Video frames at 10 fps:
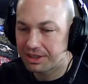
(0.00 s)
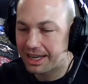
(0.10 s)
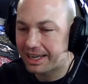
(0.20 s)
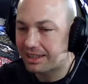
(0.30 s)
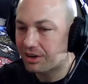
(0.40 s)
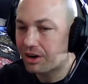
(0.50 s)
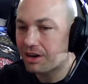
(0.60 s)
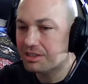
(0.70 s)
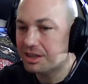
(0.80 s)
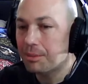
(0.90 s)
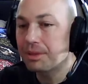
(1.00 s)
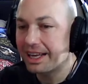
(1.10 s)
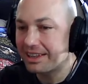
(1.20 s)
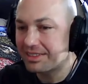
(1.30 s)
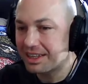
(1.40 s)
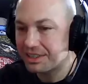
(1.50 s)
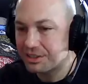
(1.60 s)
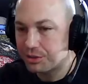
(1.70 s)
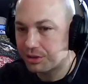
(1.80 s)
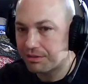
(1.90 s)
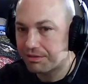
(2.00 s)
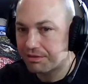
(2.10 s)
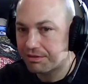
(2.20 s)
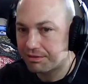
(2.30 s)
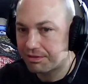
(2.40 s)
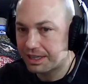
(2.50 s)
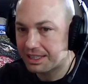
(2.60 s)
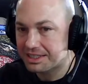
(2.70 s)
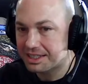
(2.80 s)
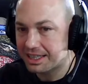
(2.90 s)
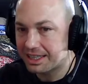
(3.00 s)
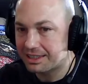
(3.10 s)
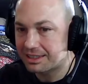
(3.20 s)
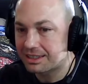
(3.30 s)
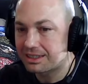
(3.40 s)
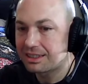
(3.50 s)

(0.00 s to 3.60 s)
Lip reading: lighting. There are some lighting things you can fix in